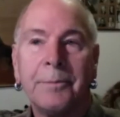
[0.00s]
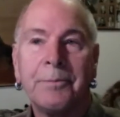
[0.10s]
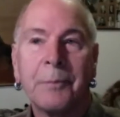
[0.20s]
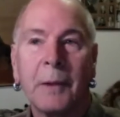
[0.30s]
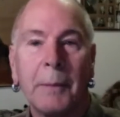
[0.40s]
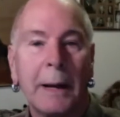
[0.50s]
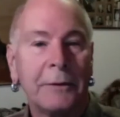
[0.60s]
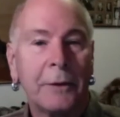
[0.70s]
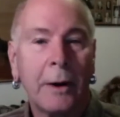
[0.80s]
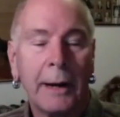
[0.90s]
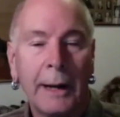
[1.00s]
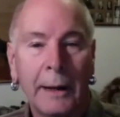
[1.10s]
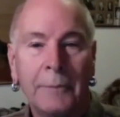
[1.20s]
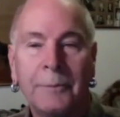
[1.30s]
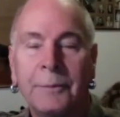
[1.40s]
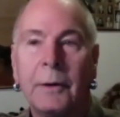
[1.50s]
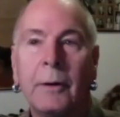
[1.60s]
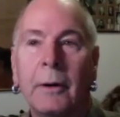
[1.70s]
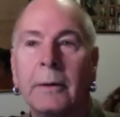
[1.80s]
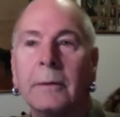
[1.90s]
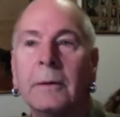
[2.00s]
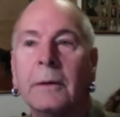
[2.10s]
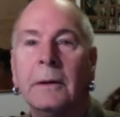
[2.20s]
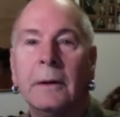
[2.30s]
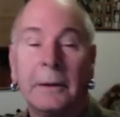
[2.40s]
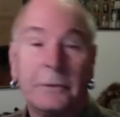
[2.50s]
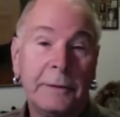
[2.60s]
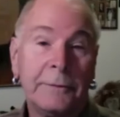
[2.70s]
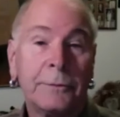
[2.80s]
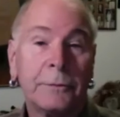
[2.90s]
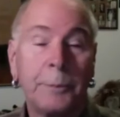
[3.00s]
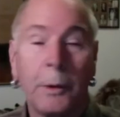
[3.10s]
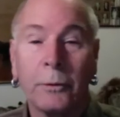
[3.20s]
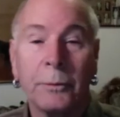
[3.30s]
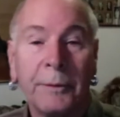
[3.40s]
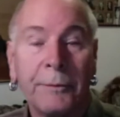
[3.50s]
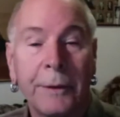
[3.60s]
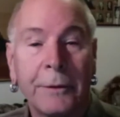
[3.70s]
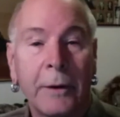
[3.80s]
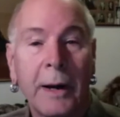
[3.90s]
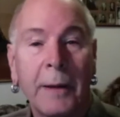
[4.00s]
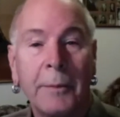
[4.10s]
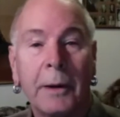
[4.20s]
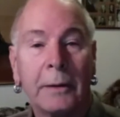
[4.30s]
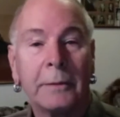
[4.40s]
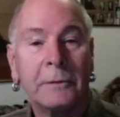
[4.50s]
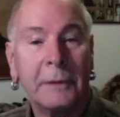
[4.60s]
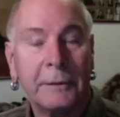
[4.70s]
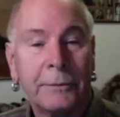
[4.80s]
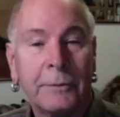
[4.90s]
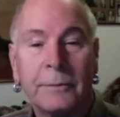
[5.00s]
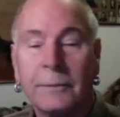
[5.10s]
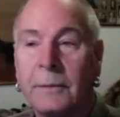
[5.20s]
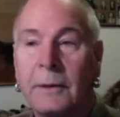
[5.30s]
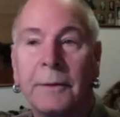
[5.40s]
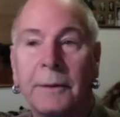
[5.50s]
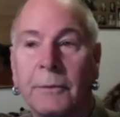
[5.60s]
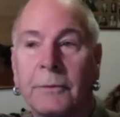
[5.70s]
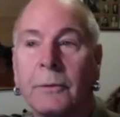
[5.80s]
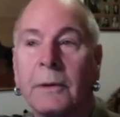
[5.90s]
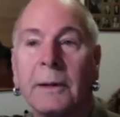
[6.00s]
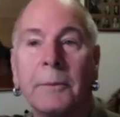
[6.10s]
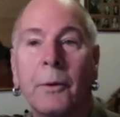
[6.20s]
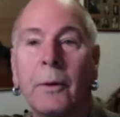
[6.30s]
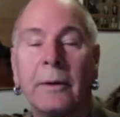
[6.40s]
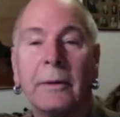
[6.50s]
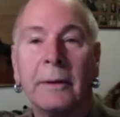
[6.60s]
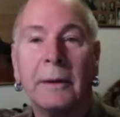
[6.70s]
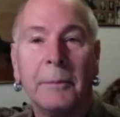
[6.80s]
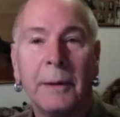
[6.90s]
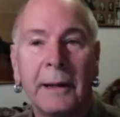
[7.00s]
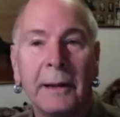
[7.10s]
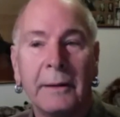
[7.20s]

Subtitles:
about Tarhe, our chief spokesman for the tribe, a chief, that was really important in many,